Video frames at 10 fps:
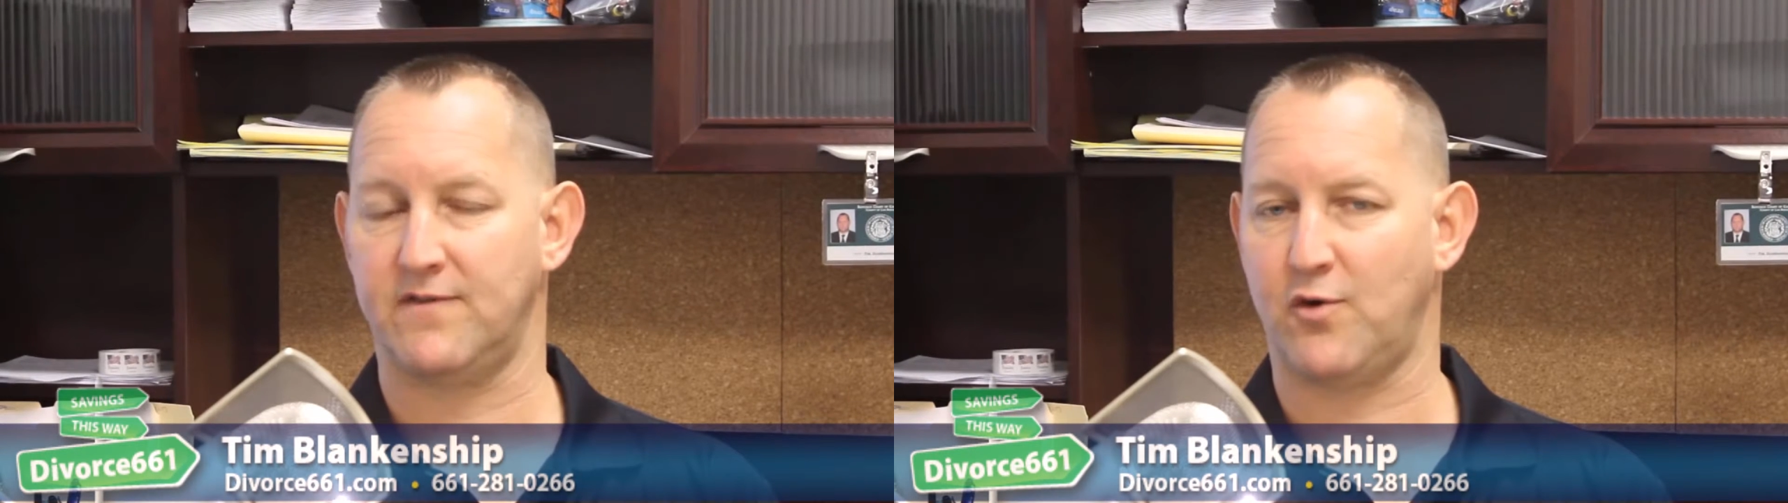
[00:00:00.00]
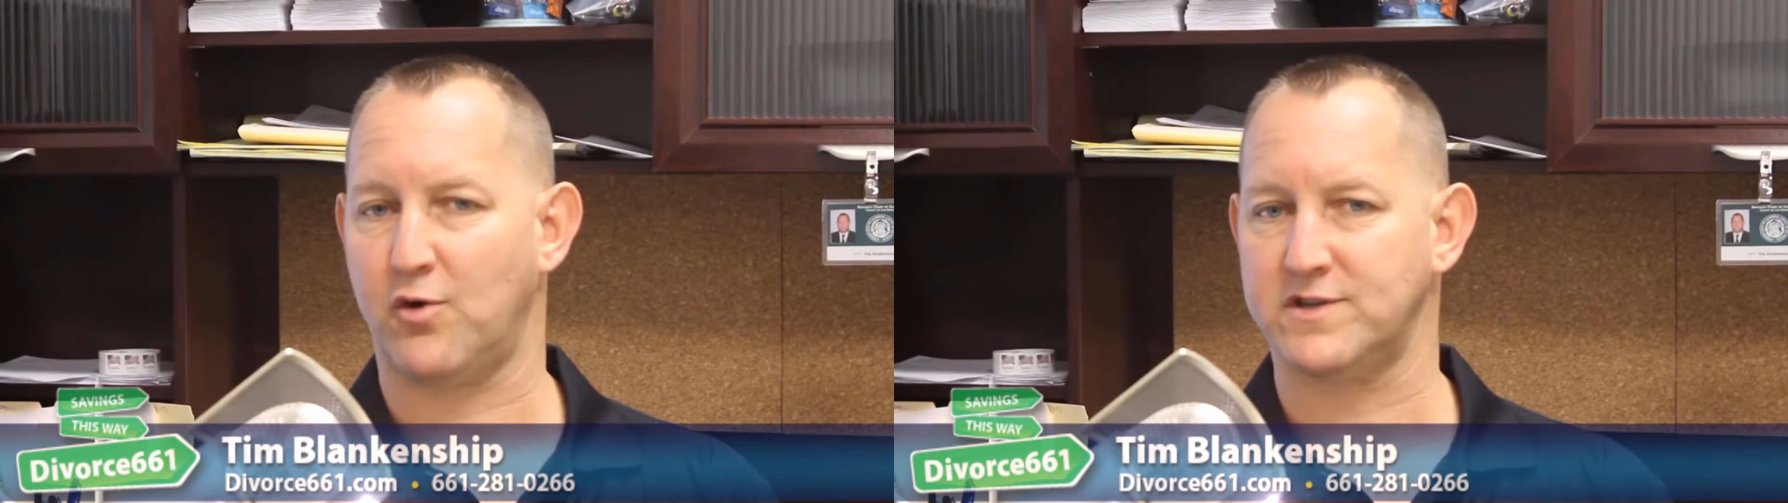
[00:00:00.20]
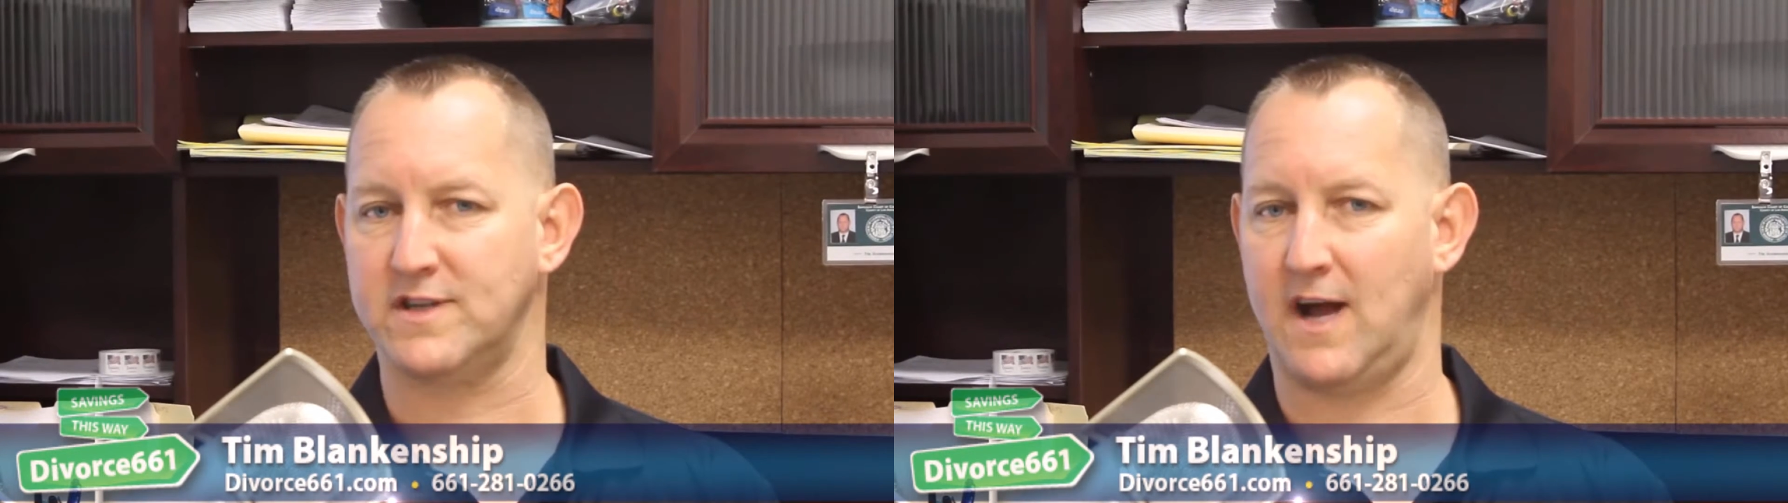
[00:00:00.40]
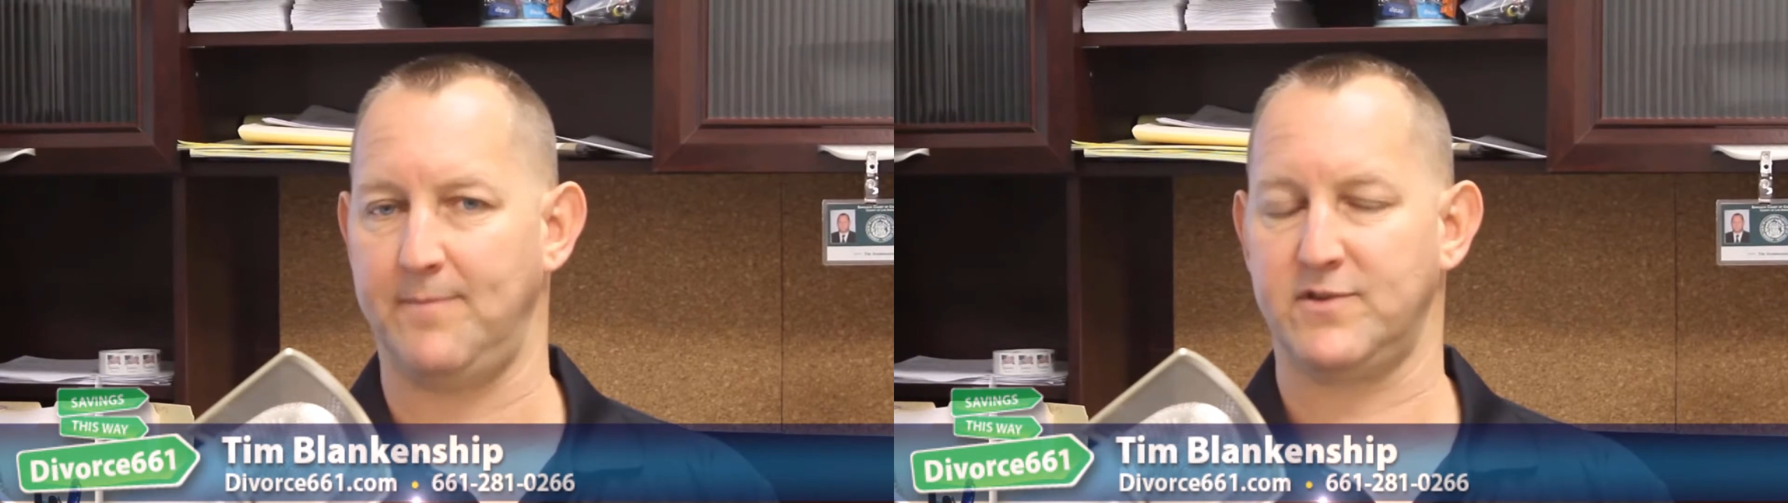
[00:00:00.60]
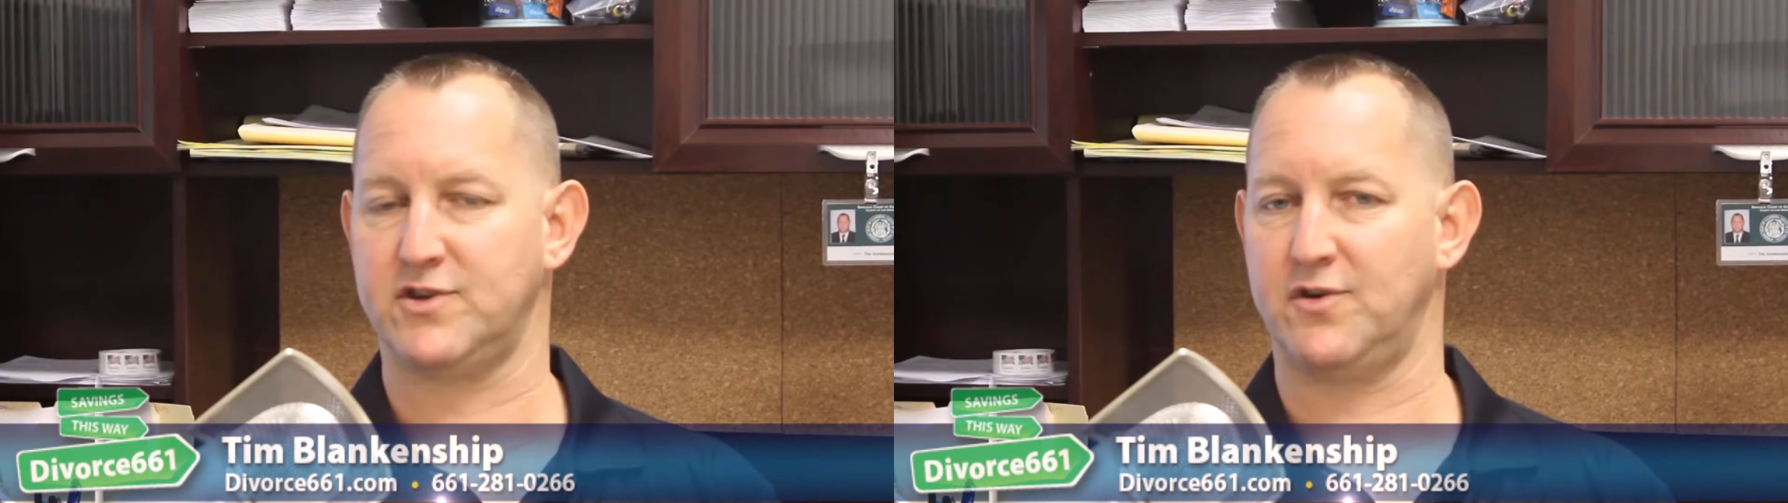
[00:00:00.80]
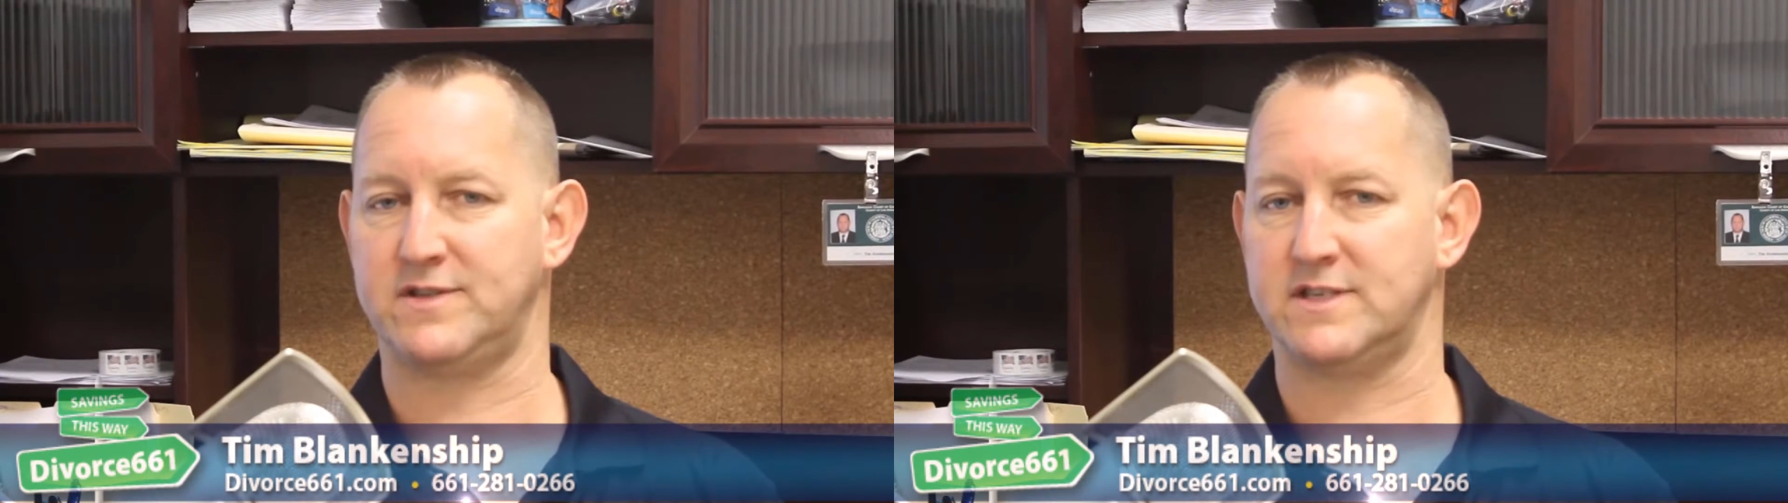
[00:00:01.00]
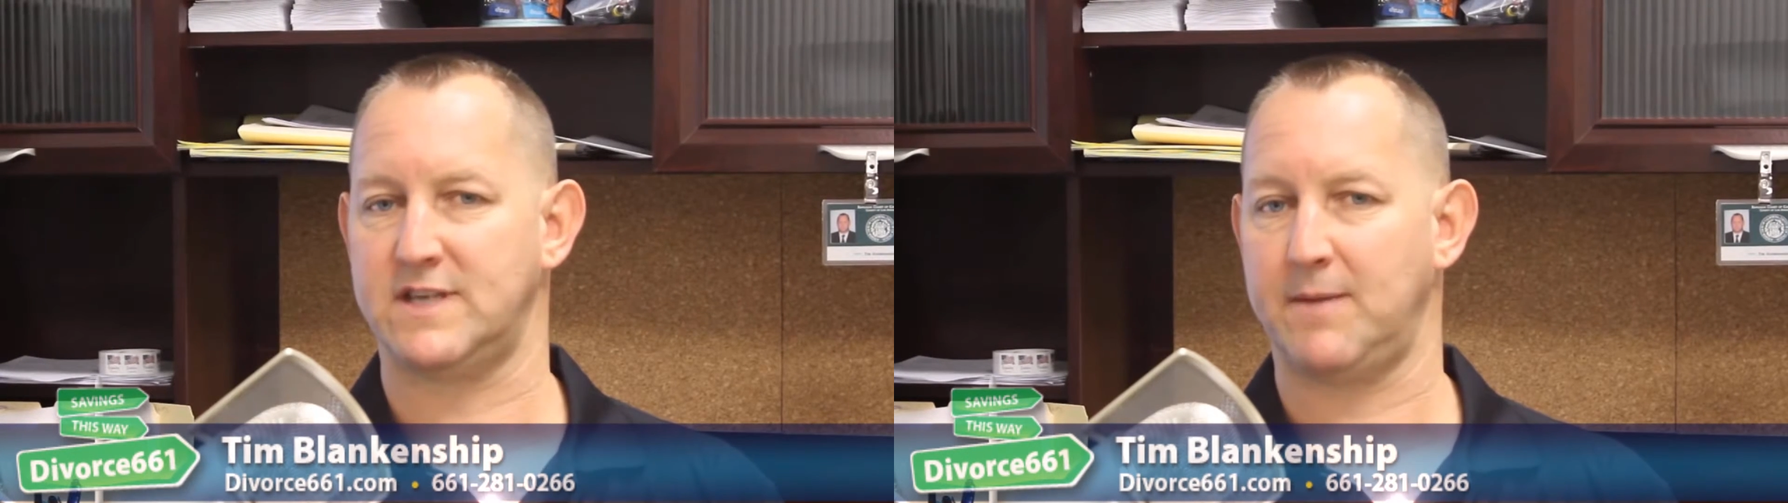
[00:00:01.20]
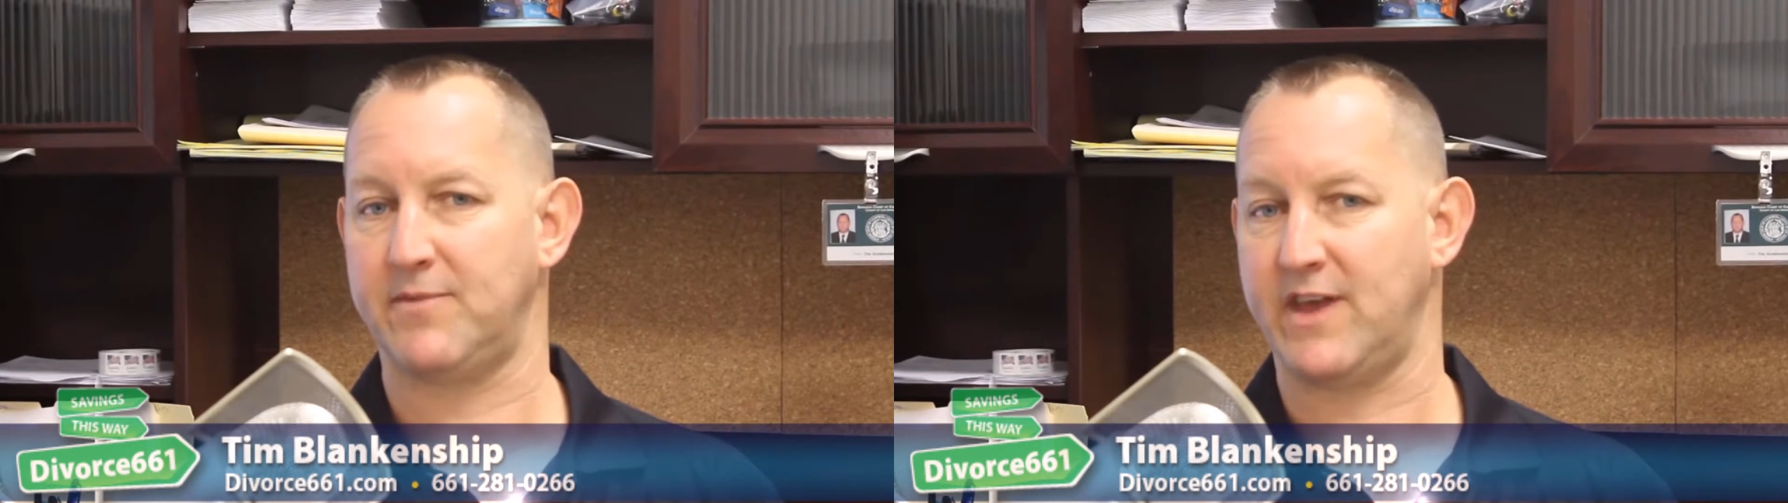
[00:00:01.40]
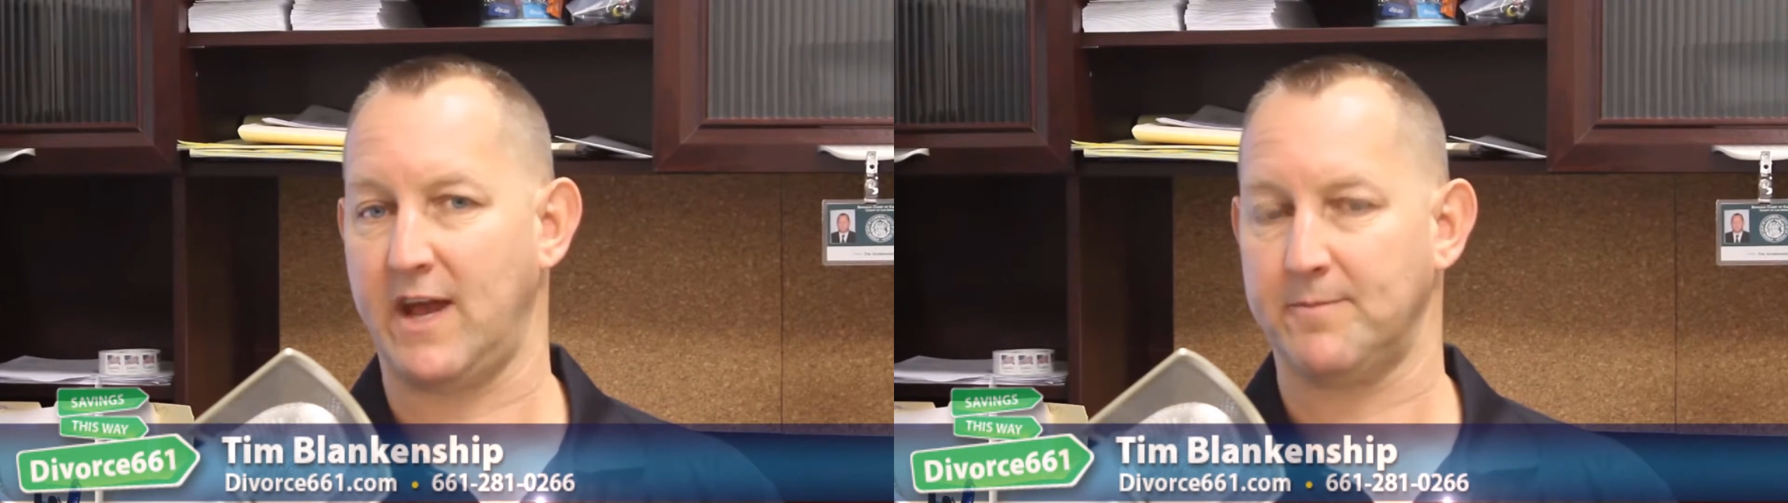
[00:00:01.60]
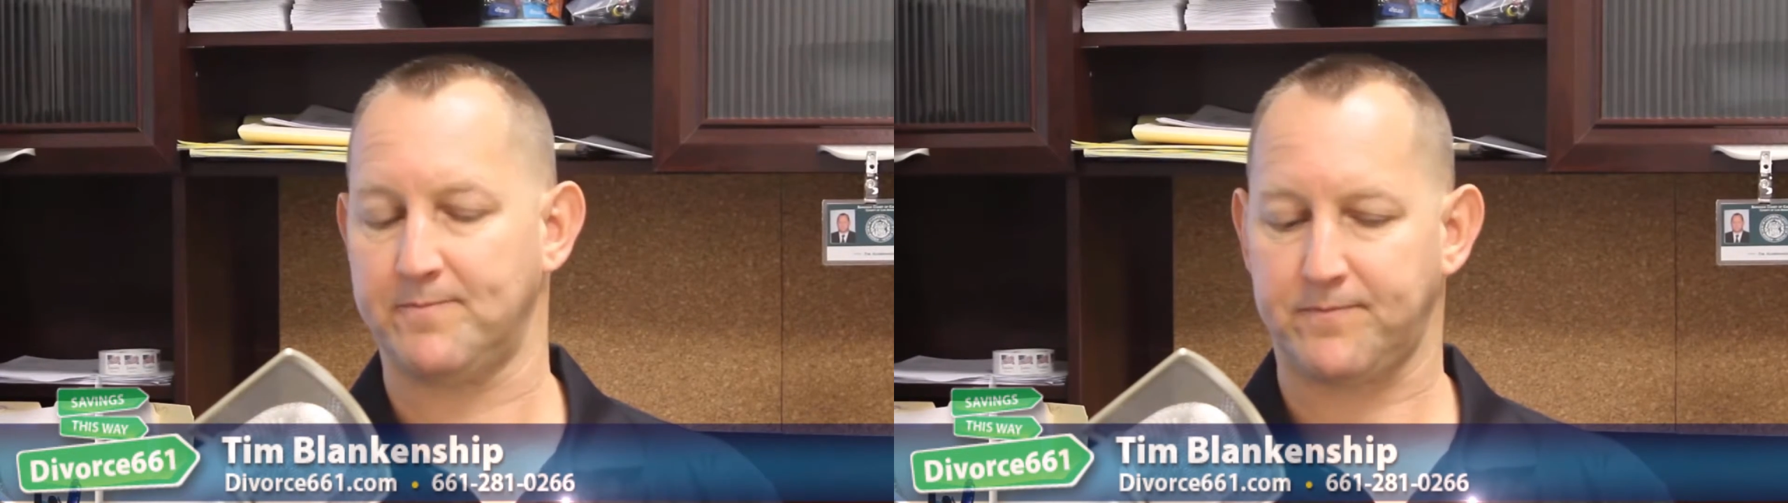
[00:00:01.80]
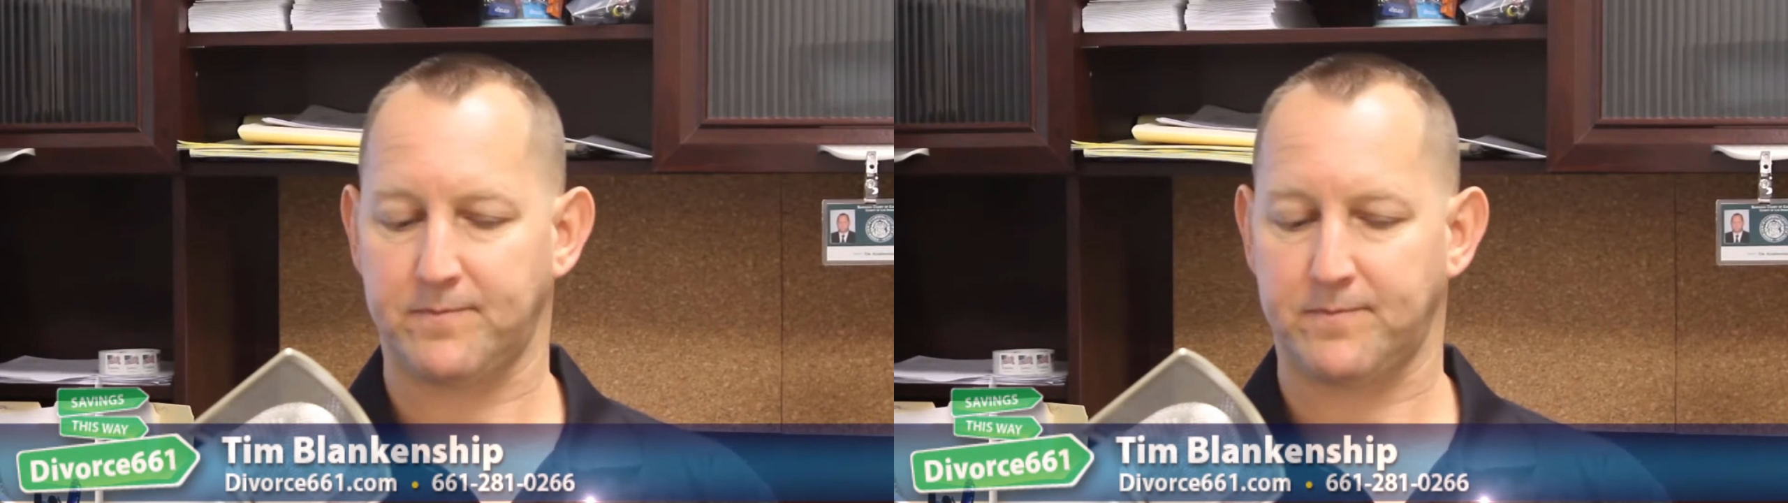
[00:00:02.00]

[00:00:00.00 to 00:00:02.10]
Of course not. So it's the same thing.